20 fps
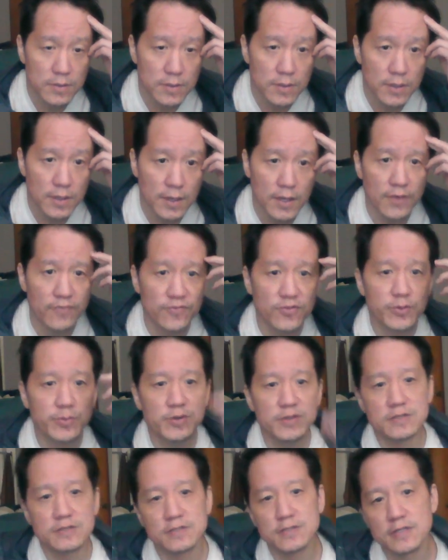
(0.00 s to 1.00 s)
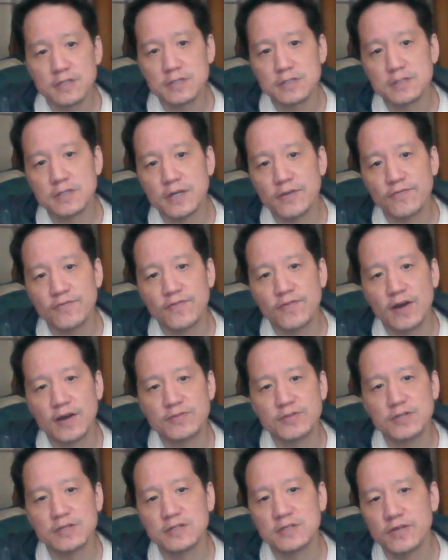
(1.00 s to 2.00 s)
have to be
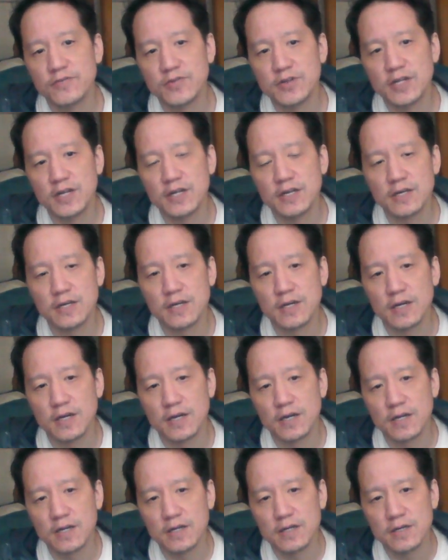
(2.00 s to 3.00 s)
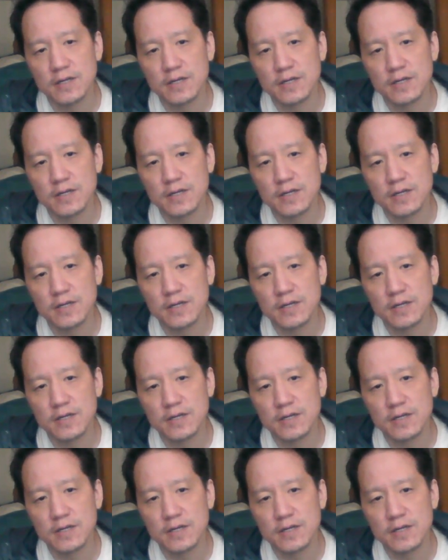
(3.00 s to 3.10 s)
5, 6, 7, 8, and 9.